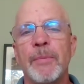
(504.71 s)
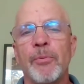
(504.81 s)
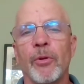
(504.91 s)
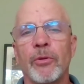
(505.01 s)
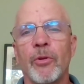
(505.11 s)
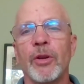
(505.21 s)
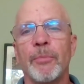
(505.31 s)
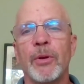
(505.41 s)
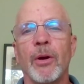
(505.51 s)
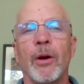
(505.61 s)
people are going
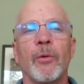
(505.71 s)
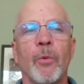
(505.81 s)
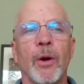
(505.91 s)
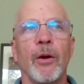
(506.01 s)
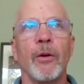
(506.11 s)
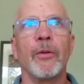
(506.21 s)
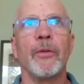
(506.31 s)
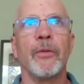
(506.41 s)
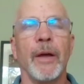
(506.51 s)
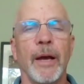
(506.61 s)
to be
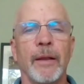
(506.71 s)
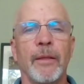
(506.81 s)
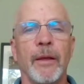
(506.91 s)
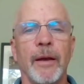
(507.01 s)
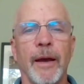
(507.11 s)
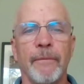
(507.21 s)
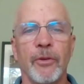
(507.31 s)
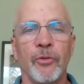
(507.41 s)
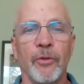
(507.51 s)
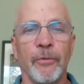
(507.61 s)
unaware that they
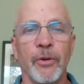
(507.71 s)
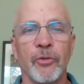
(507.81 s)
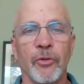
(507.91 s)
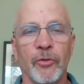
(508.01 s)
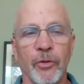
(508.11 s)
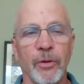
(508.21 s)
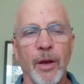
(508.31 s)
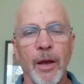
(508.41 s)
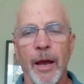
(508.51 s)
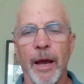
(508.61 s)
have this
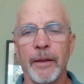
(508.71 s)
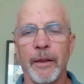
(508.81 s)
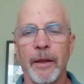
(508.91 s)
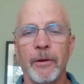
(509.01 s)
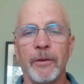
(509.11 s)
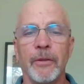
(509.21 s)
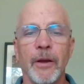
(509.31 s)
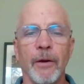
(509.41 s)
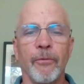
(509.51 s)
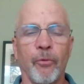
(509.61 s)
deficiency, and they
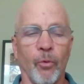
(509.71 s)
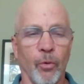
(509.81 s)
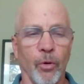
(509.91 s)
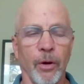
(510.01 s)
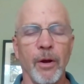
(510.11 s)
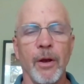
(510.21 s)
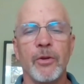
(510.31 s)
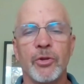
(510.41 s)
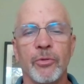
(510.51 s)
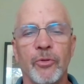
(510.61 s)
therefore
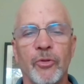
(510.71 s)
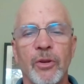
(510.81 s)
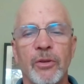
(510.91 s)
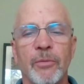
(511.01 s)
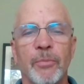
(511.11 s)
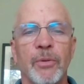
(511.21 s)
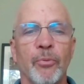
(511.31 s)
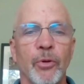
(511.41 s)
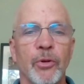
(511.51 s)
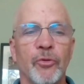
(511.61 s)
should seek to be
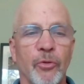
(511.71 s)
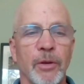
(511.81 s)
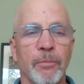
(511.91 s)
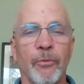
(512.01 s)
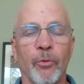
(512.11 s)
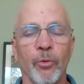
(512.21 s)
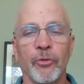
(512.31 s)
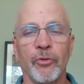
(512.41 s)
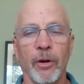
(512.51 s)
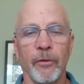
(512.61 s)
pre-screened before
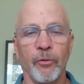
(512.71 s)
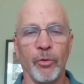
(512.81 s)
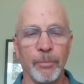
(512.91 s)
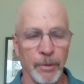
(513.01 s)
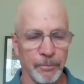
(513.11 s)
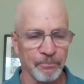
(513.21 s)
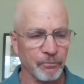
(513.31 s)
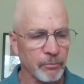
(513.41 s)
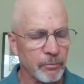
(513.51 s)
the start of treatment.